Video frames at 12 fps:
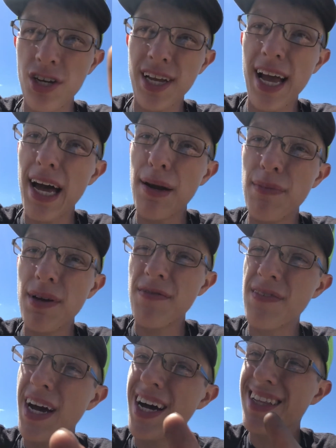have got them. If
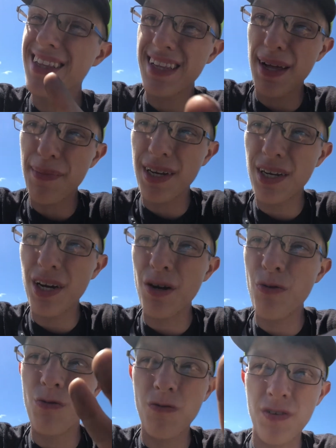not, let me know.
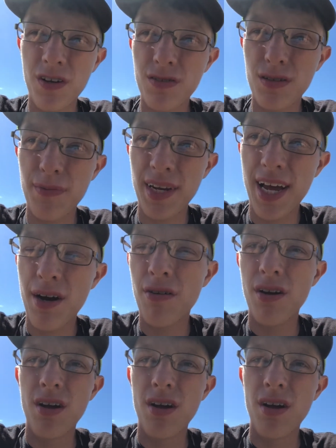We'll figure something out.